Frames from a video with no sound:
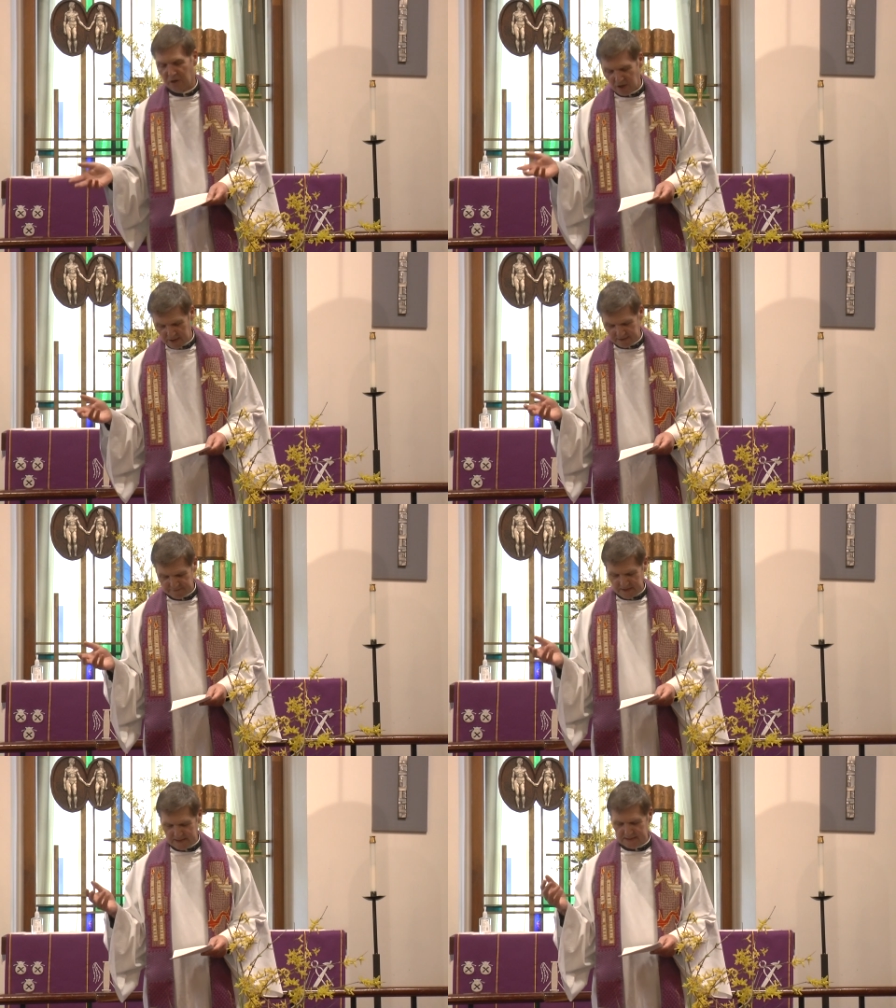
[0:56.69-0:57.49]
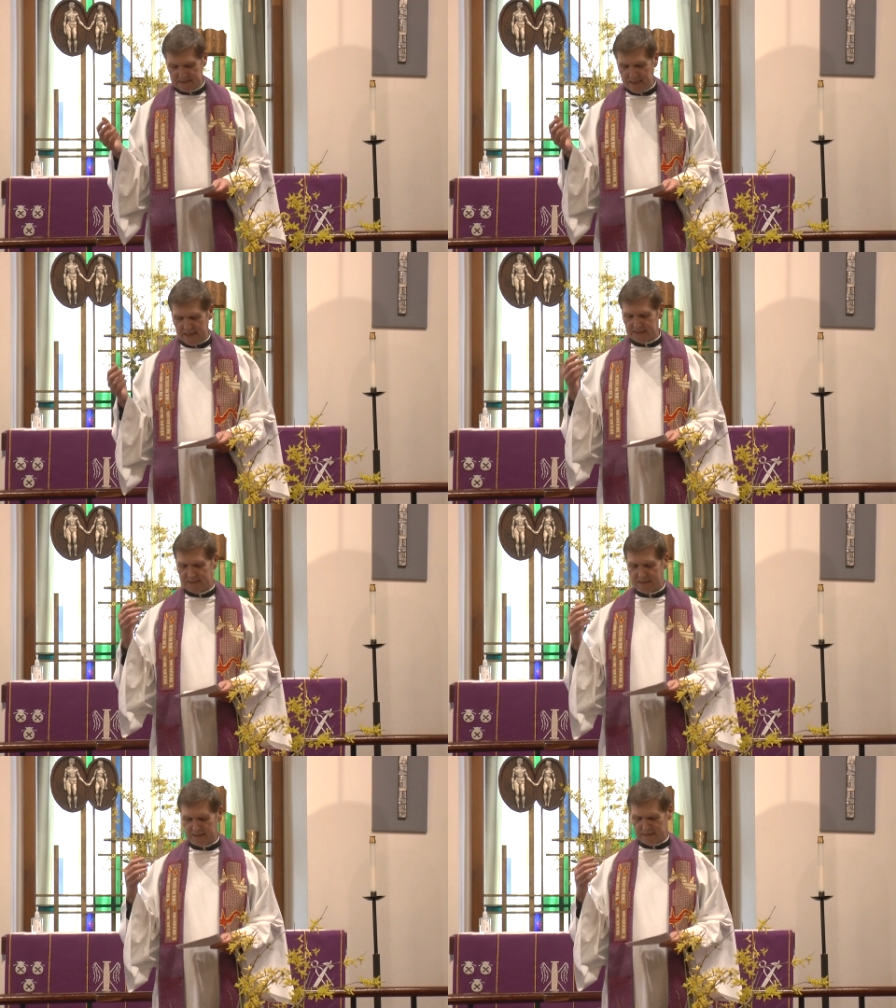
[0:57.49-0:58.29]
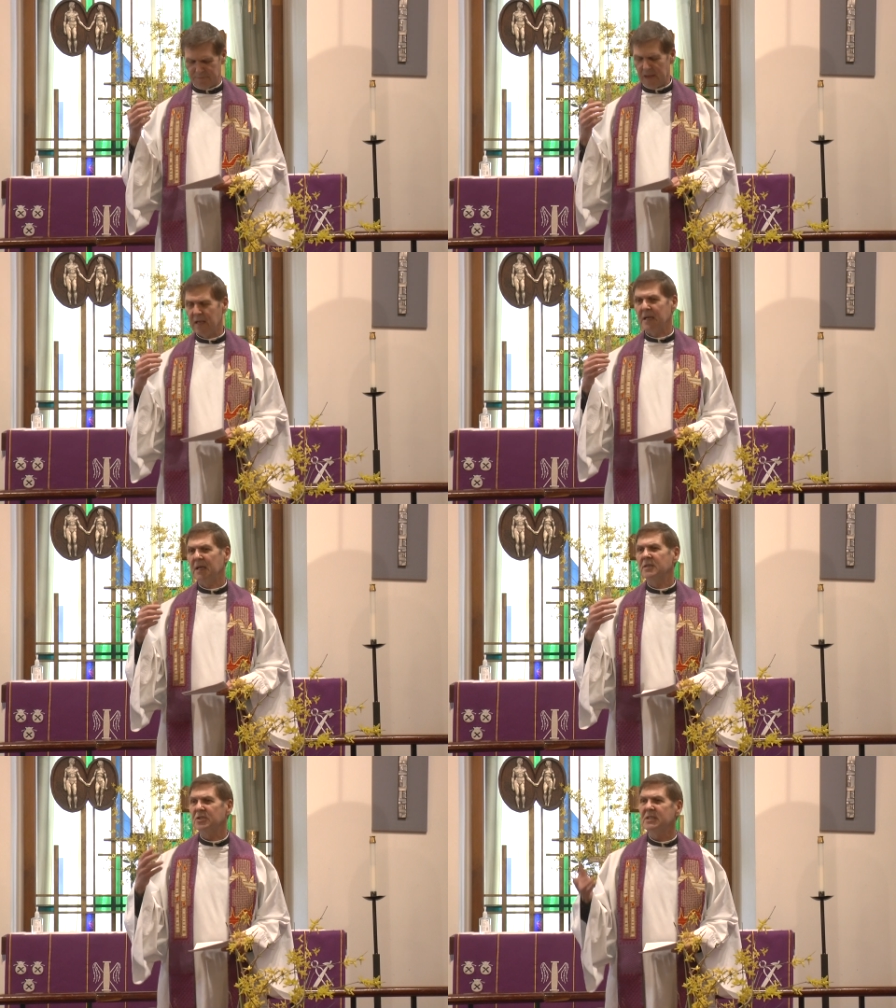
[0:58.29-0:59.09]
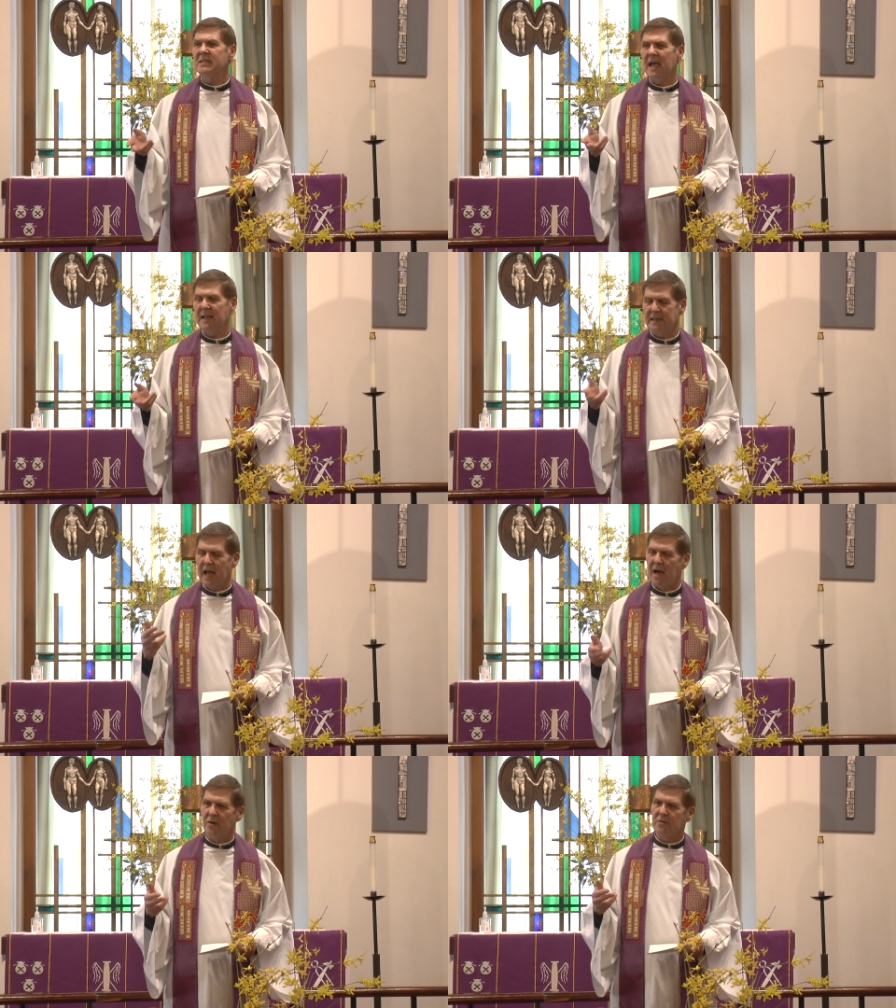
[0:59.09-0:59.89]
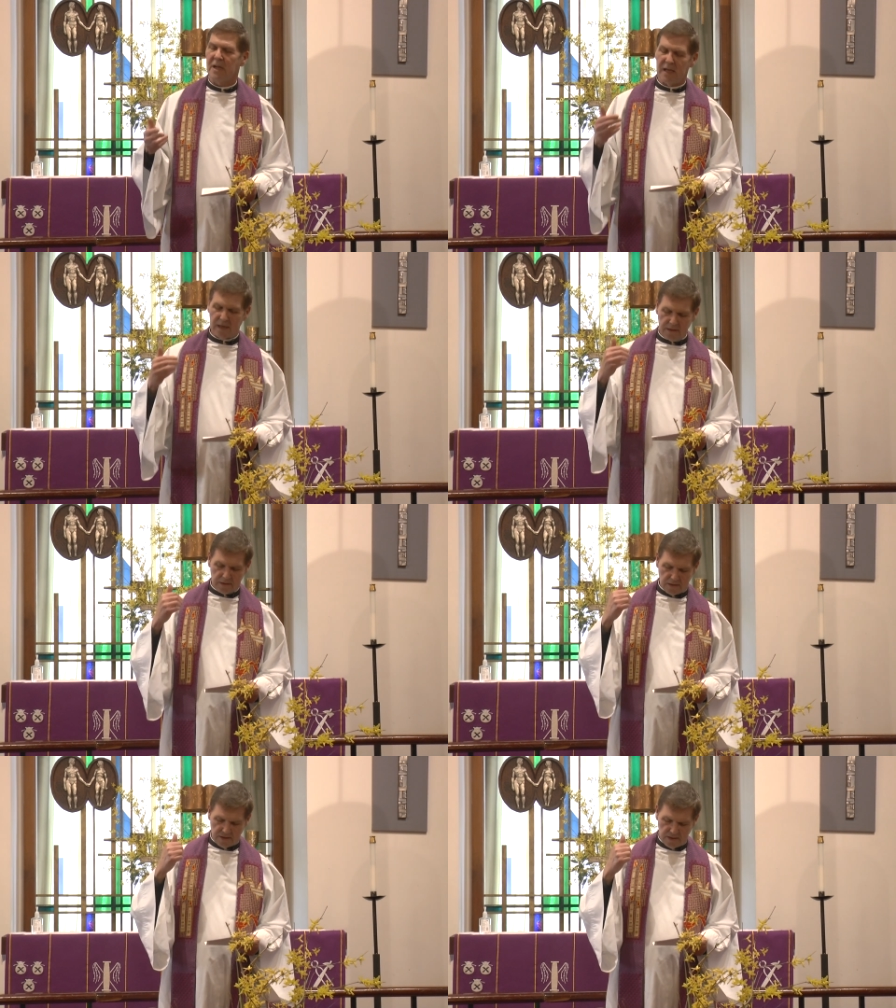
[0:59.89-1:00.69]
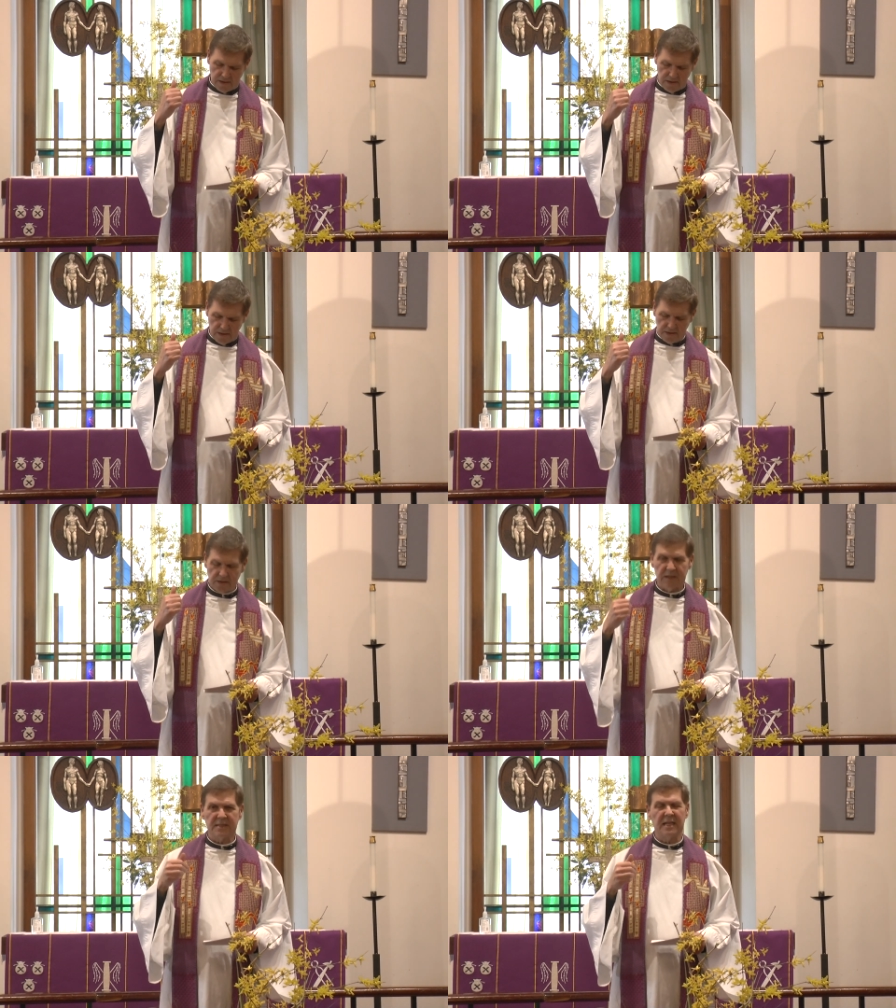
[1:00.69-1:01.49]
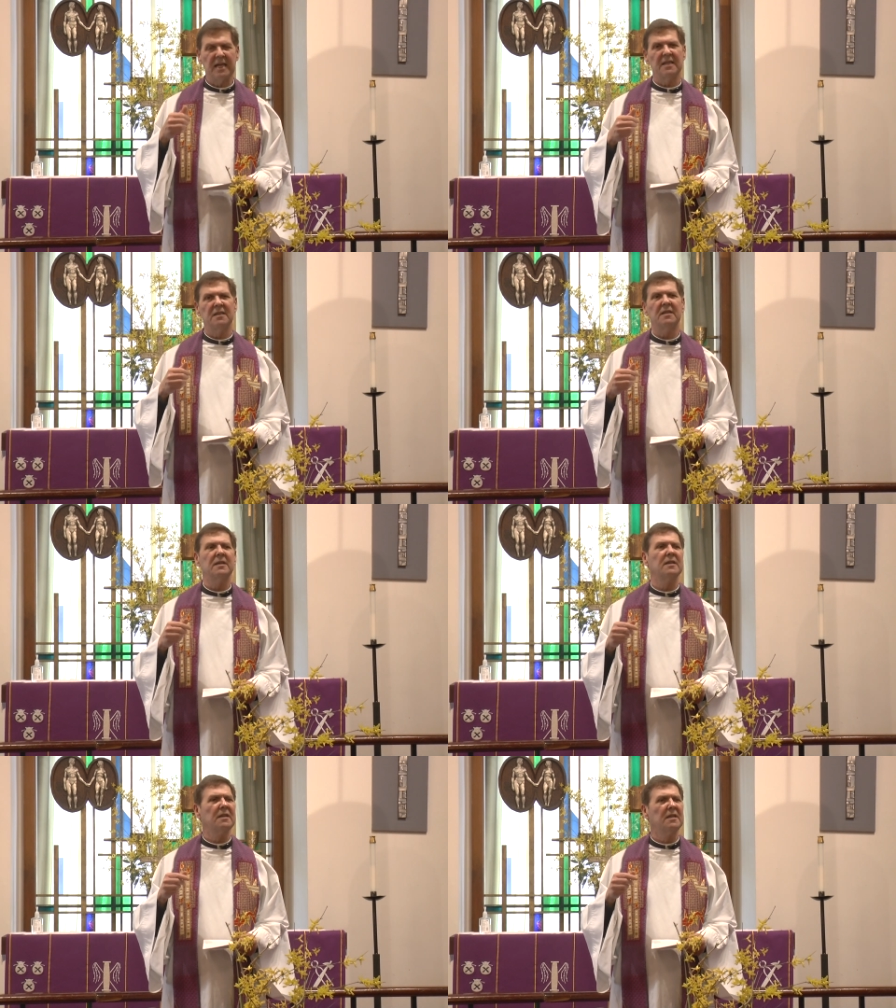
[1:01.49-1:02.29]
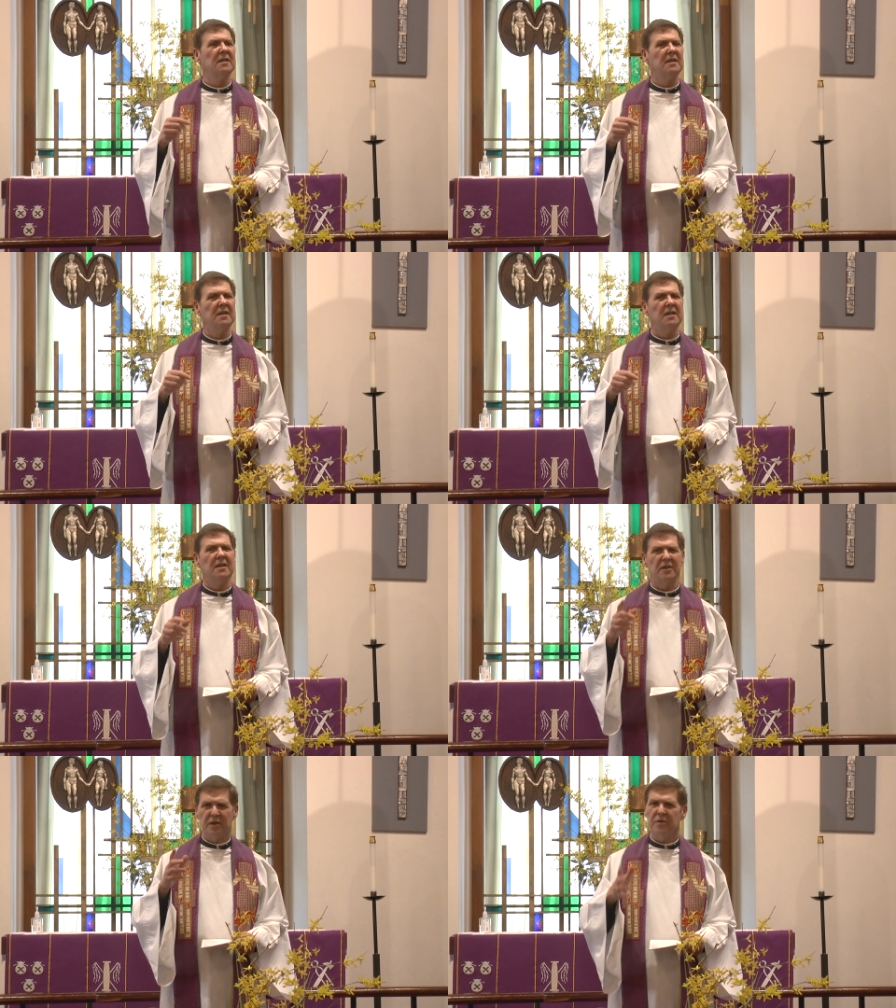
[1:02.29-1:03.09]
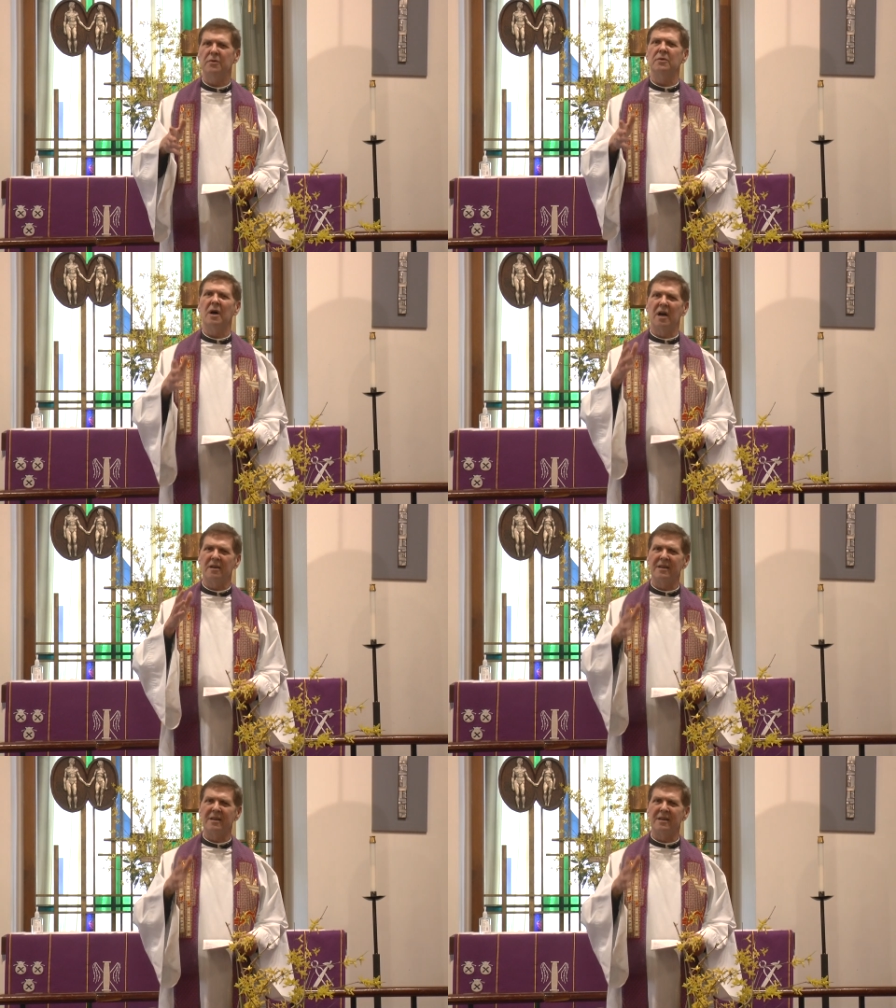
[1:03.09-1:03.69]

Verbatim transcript: all of these tests, she sat down and she said, you are